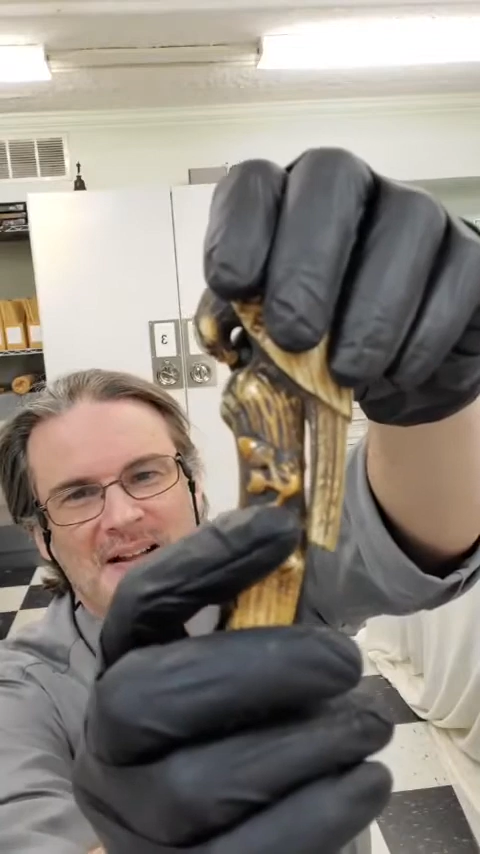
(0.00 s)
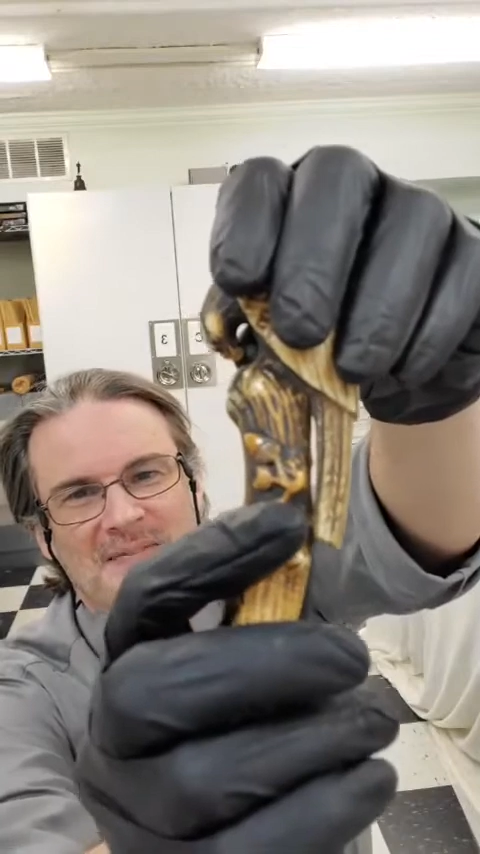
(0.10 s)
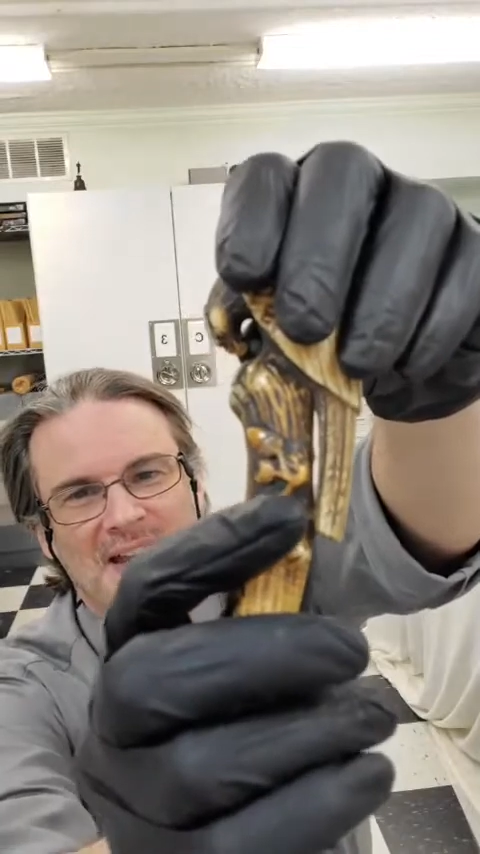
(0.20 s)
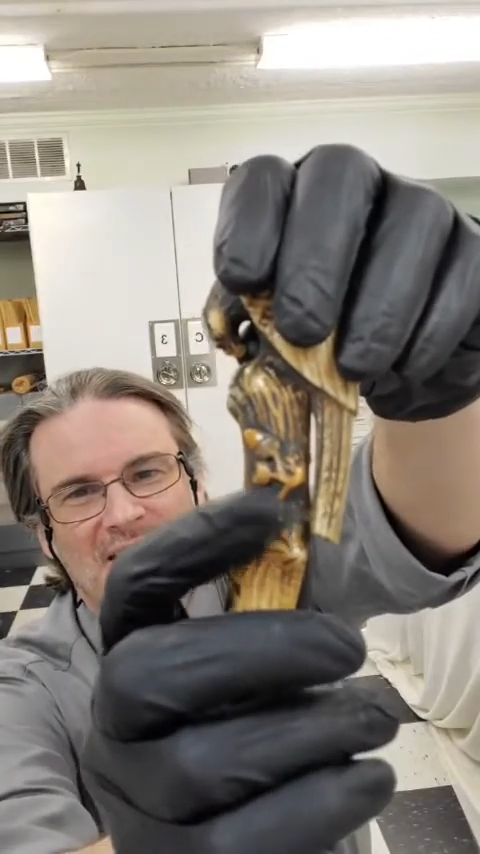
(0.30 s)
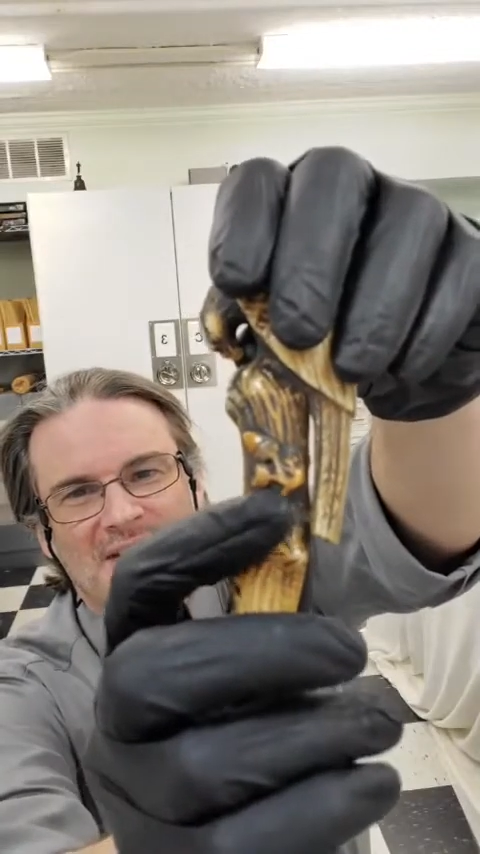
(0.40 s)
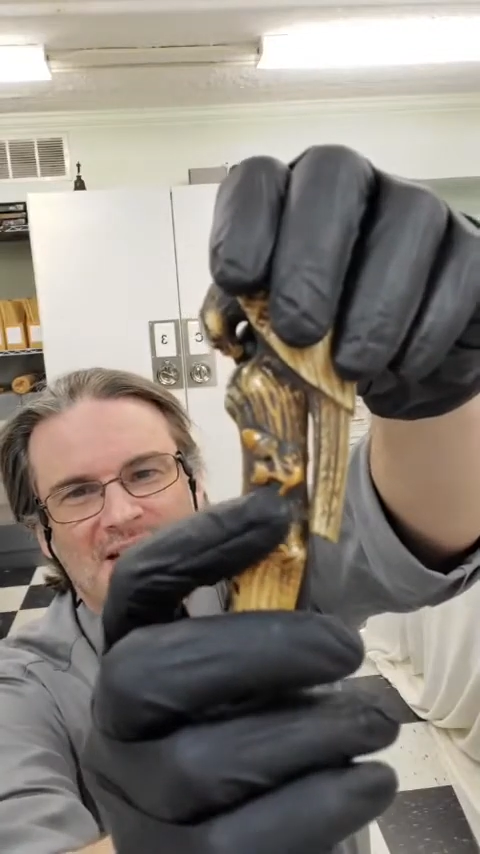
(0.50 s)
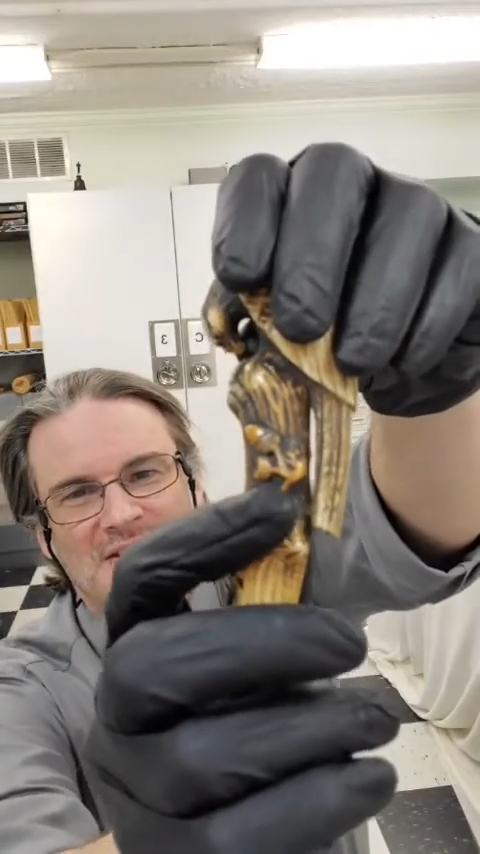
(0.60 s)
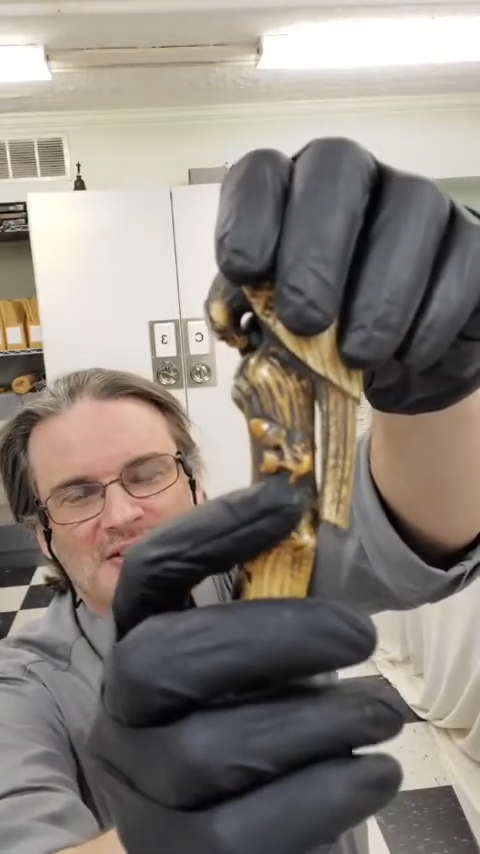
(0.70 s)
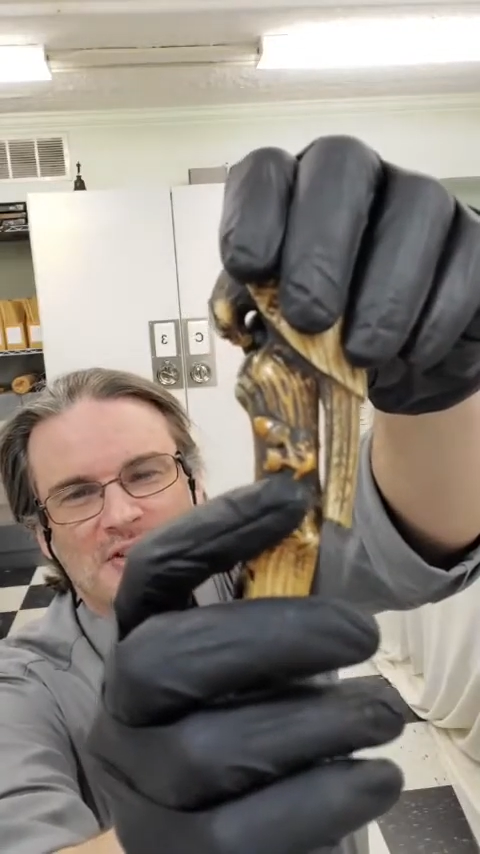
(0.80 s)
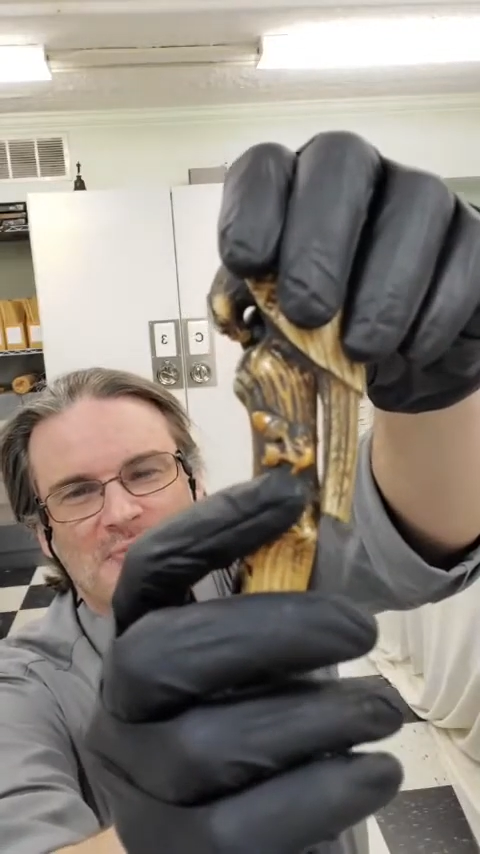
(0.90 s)
and
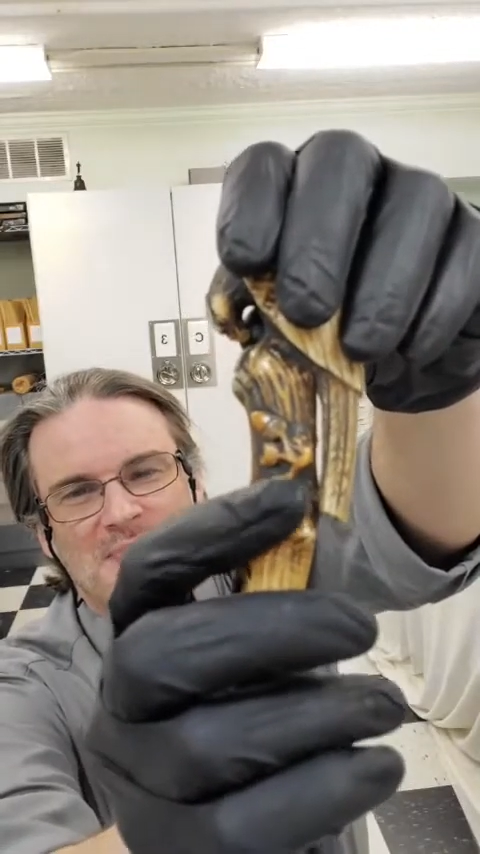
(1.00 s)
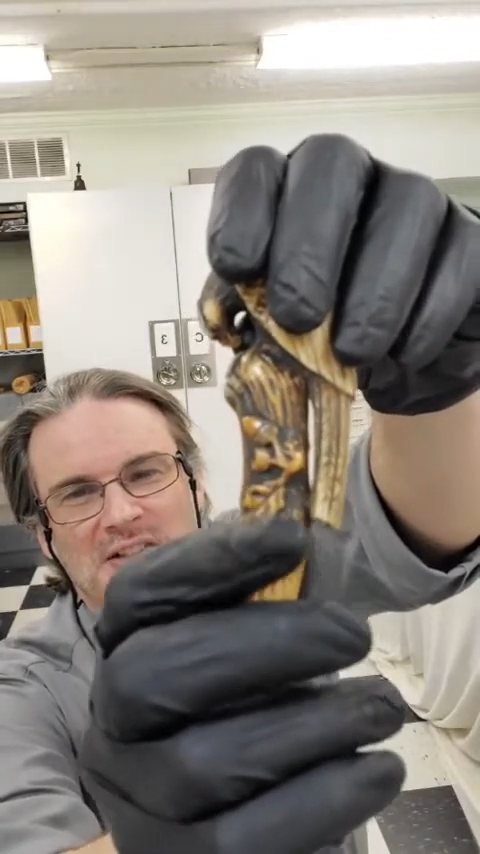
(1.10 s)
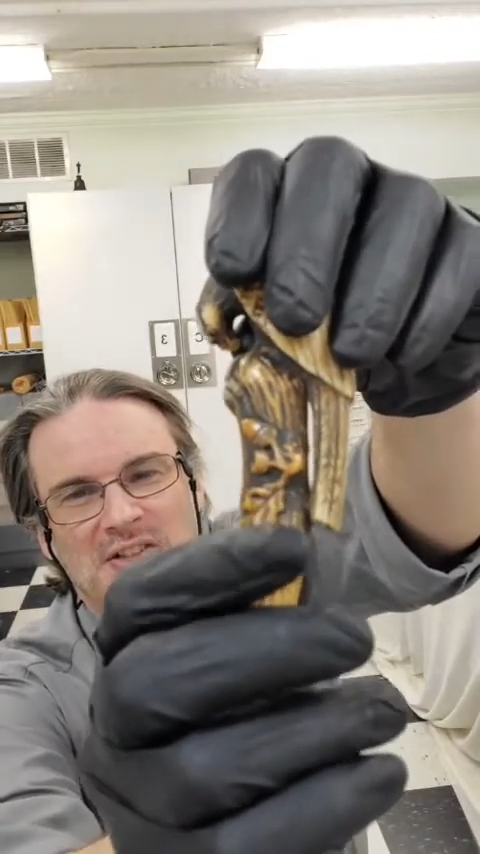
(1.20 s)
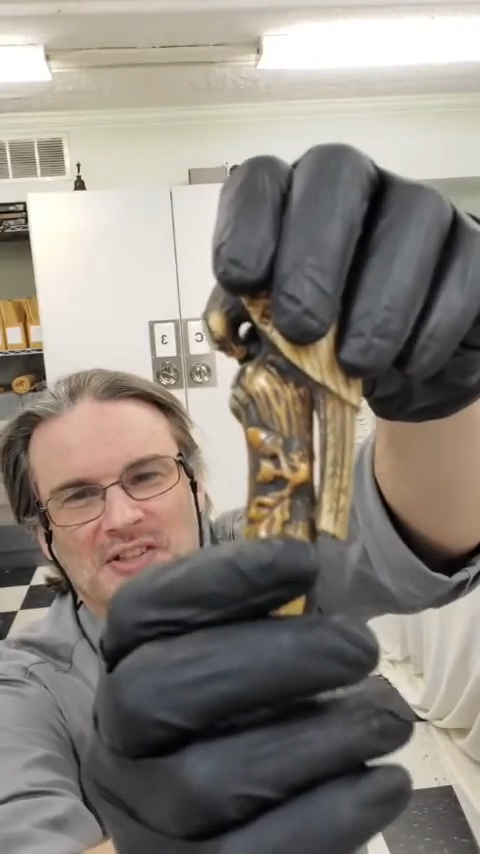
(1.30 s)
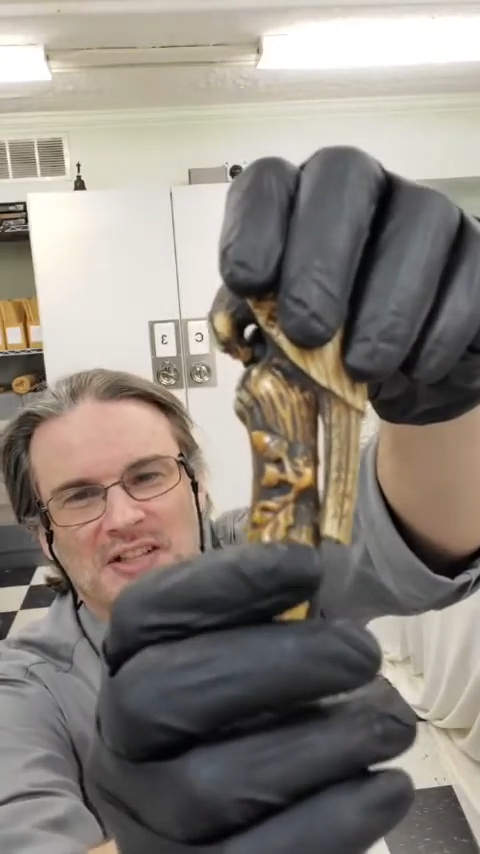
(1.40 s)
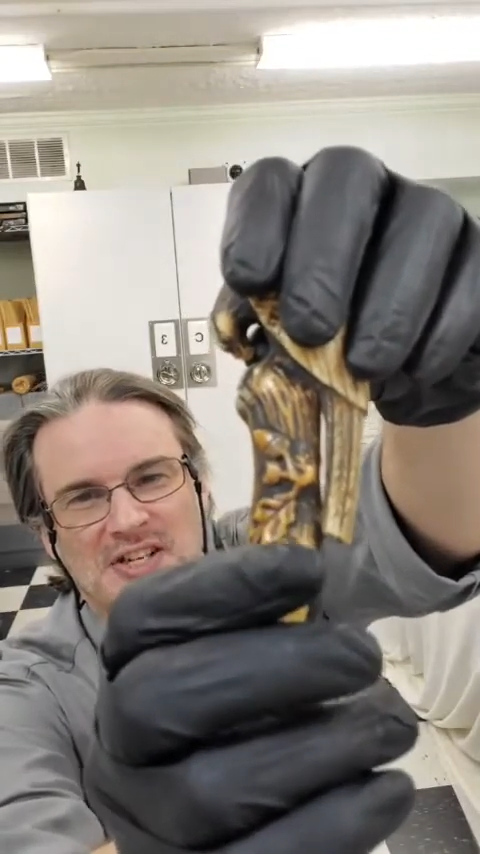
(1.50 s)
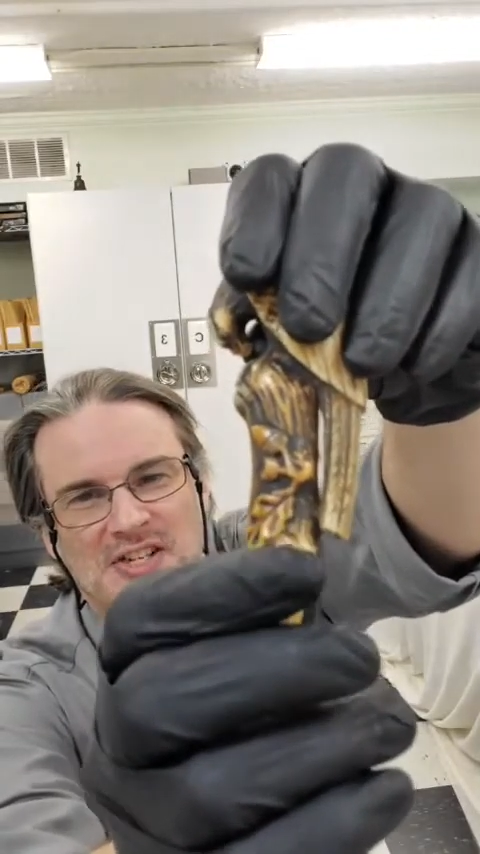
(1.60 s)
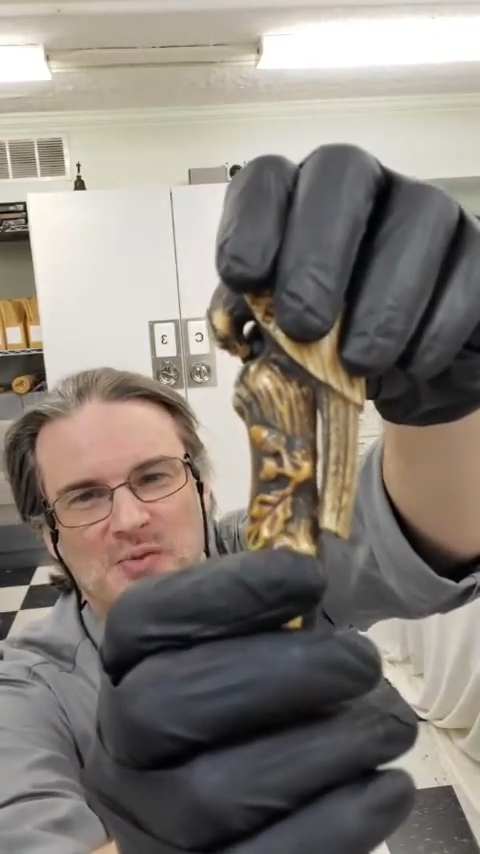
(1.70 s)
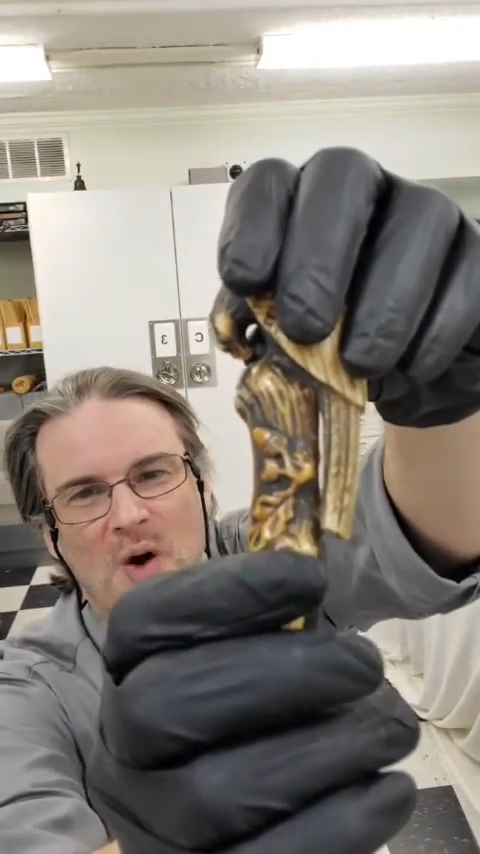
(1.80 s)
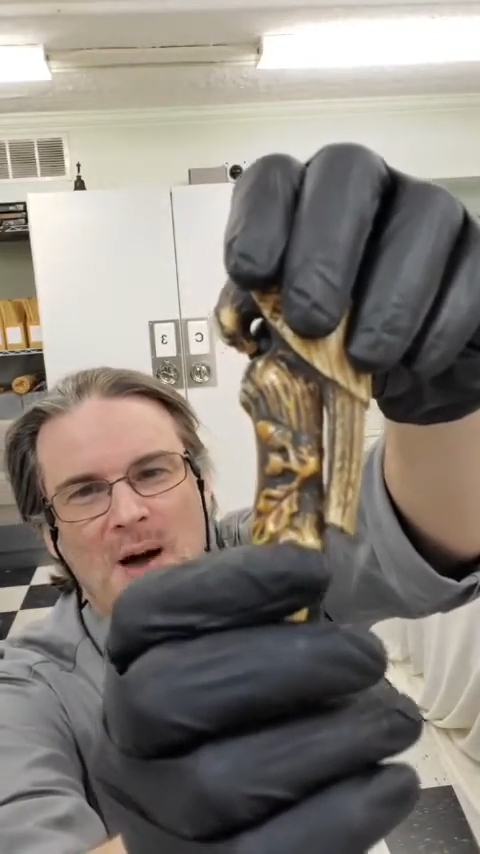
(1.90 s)
these, to me, look like
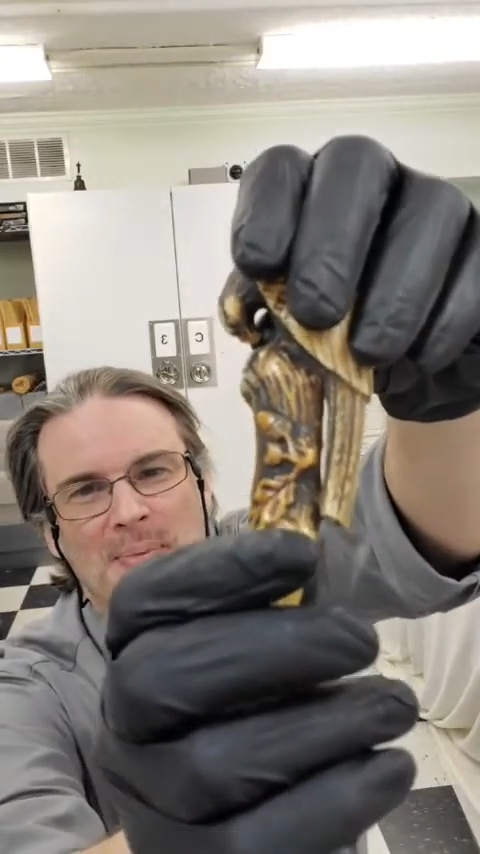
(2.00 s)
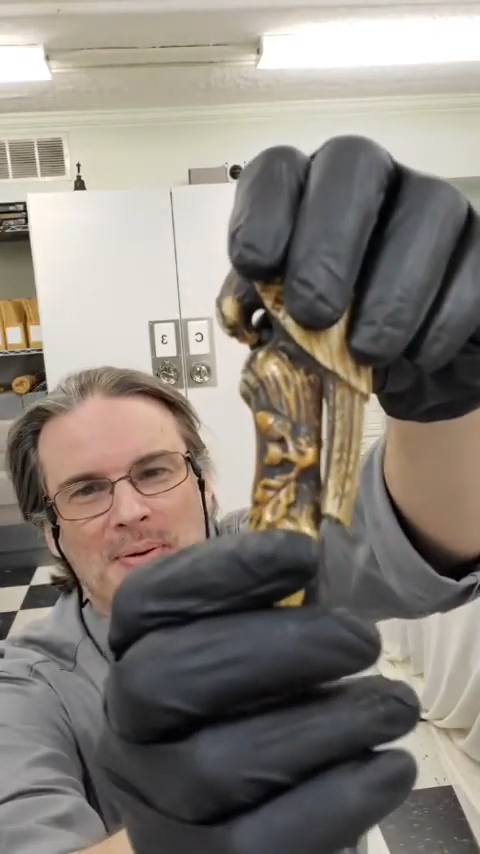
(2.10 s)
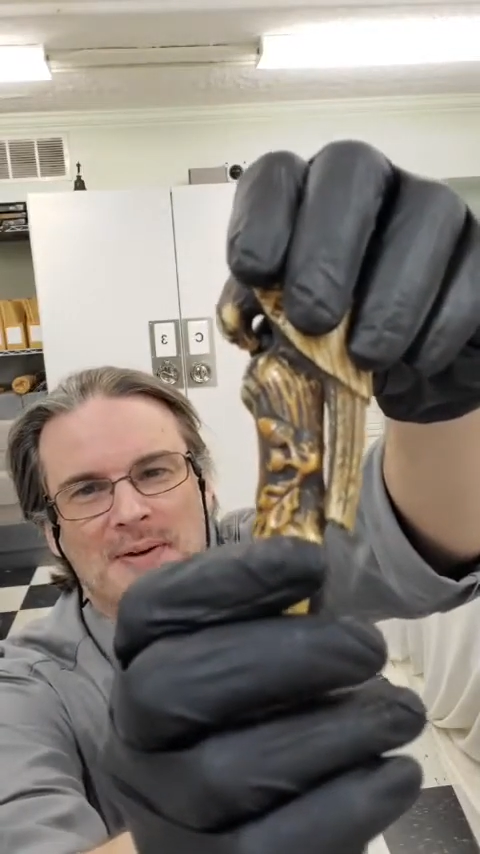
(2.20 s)
swamp